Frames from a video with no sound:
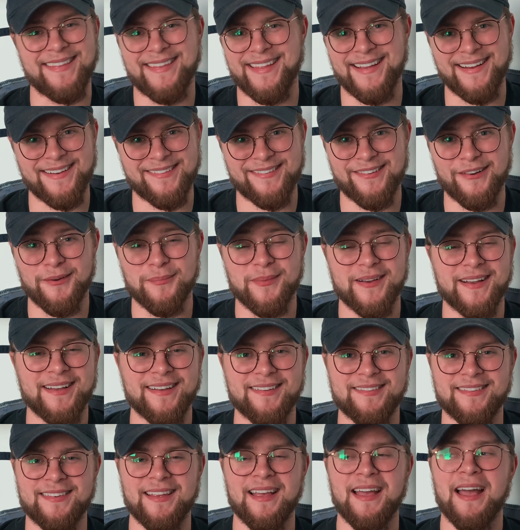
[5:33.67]
think so,
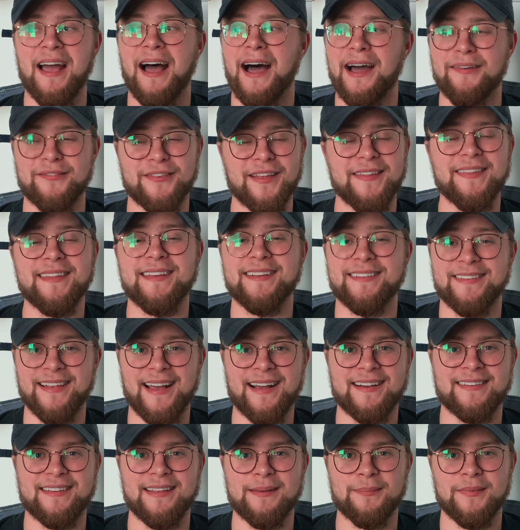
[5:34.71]
because I've done the
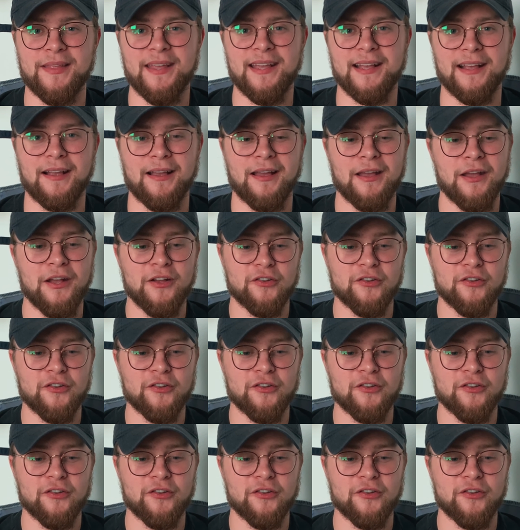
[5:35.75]
exact same thing.